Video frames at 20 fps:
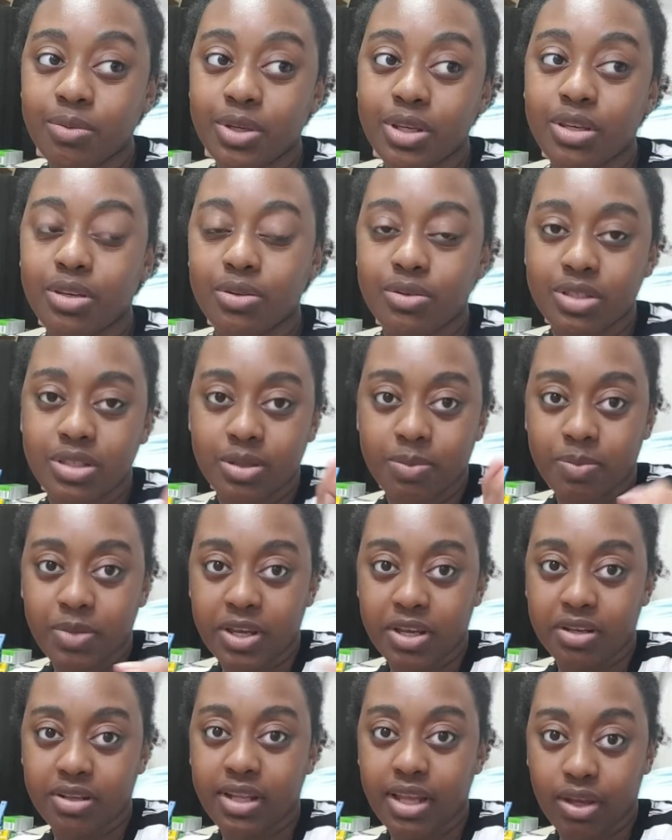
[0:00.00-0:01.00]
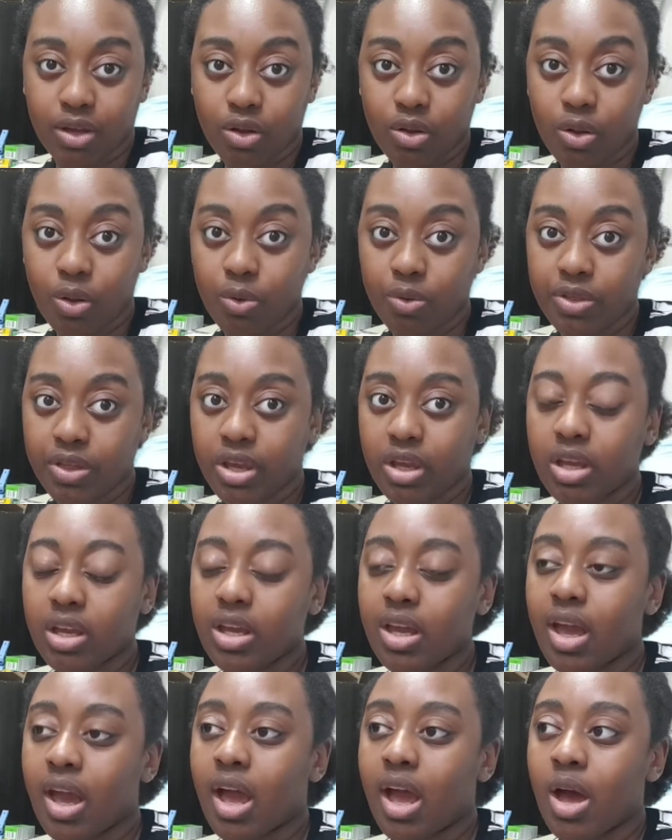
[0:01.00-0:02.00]
would use to pin like
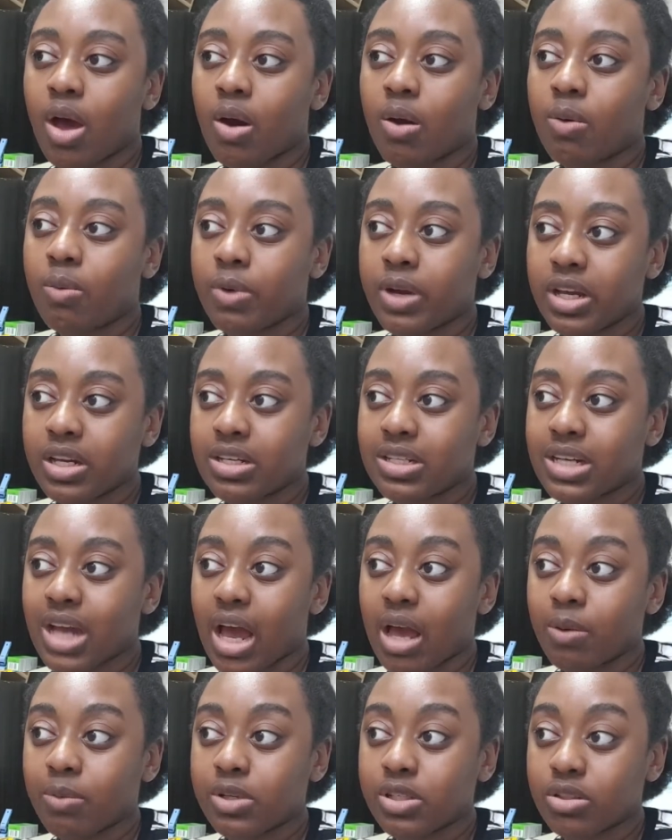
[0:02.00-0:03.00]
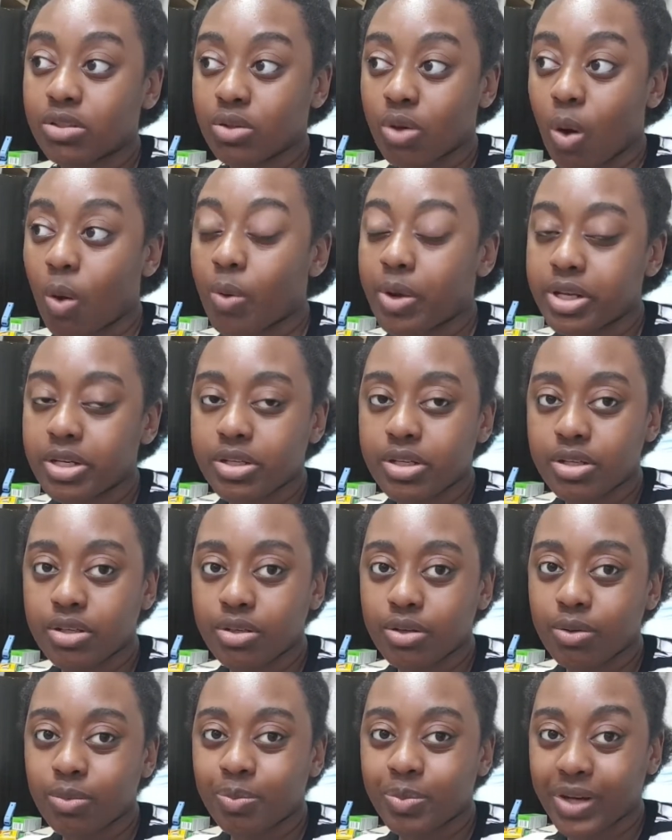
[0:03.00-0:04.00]
clothing, which I was going to
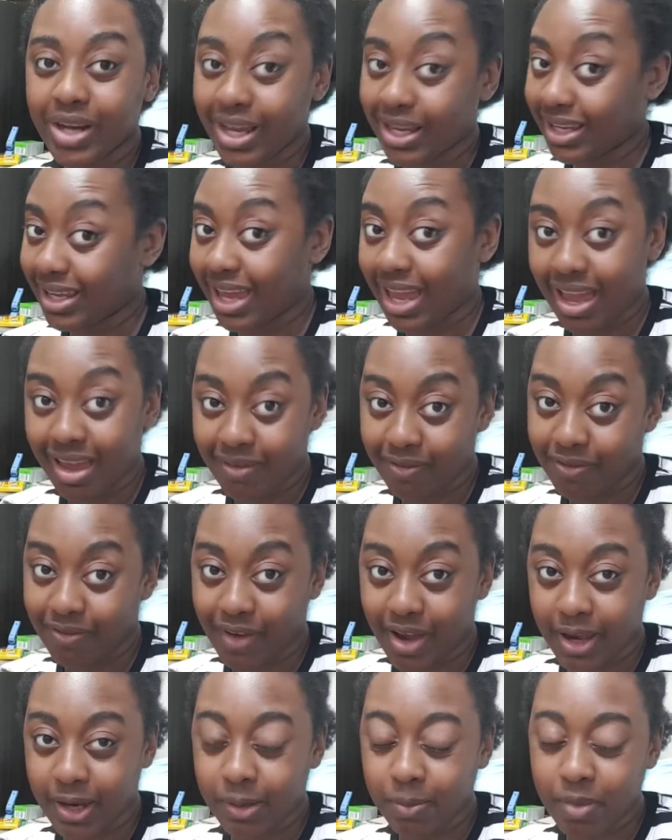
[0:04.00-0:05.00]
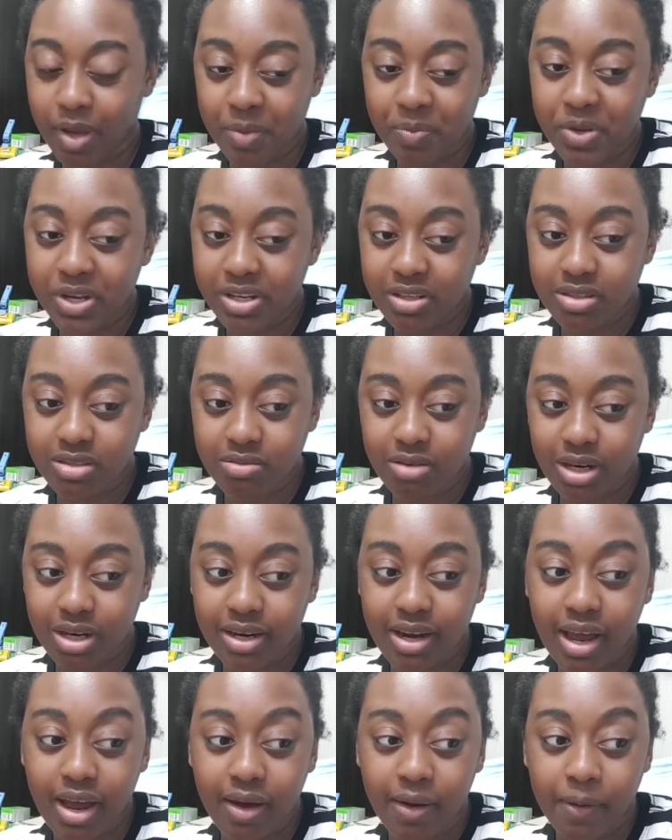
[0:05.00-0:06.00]
do, but I can't find my pins right
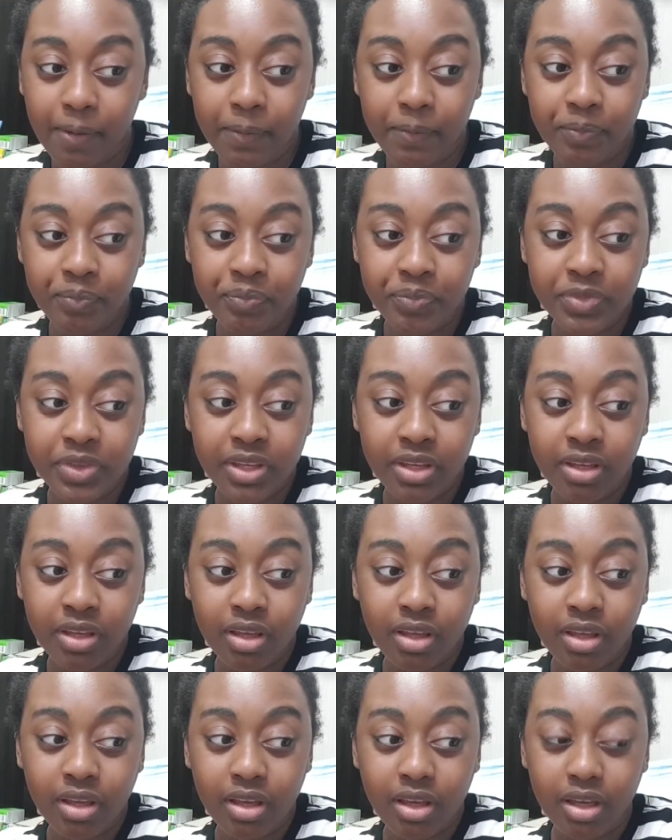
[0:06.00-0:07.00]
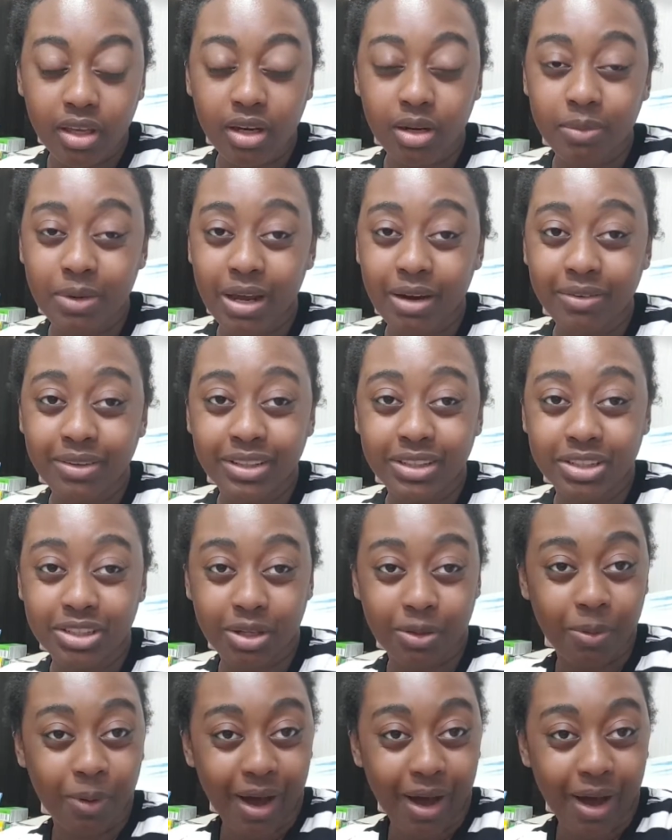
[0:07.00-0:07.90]
now. And I'm not really sure